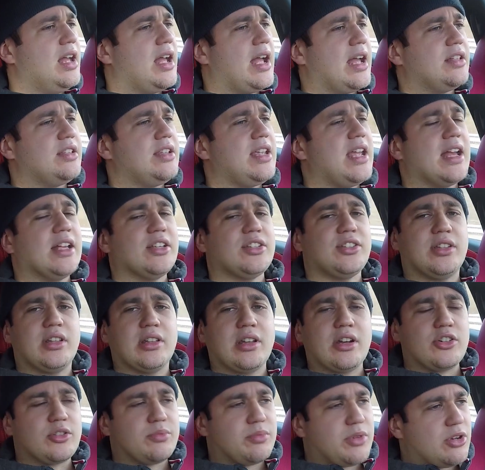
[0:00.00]
And yes,
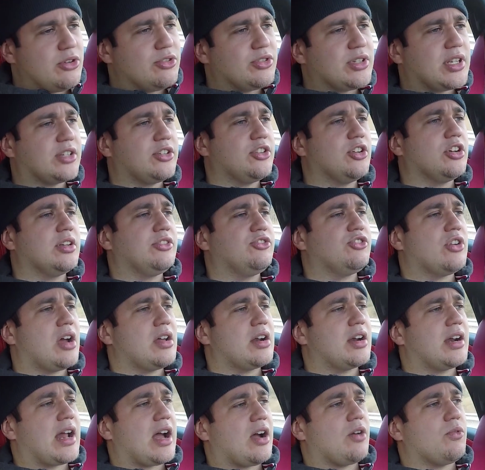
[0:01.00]
there's music you could
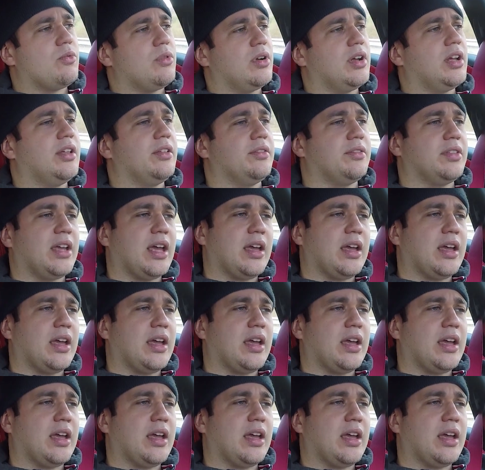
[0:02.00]
drown it out with,